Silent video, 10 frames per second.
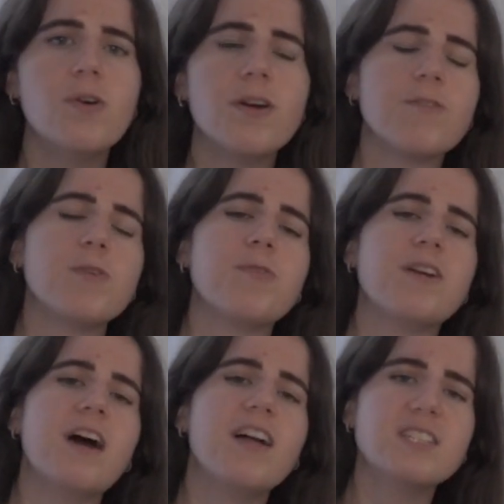Or if you were
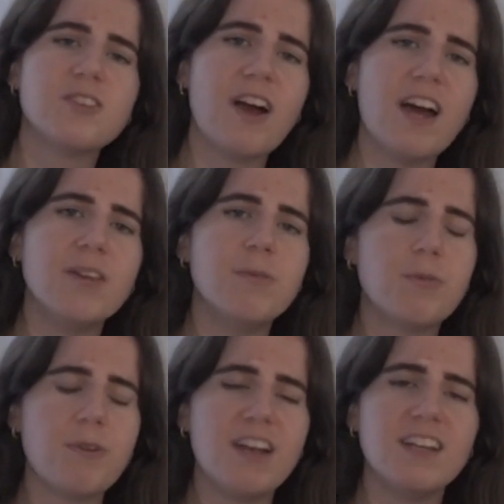in undergrad and you
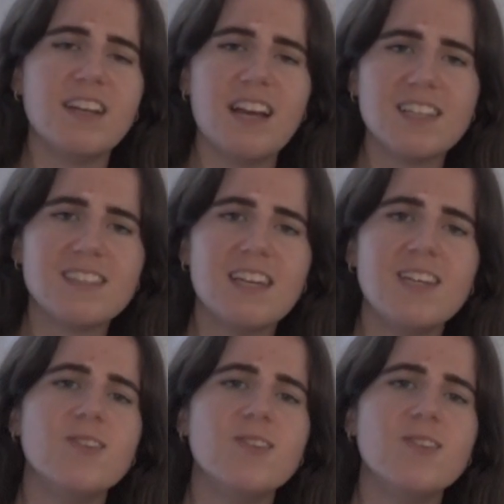were writing an essay,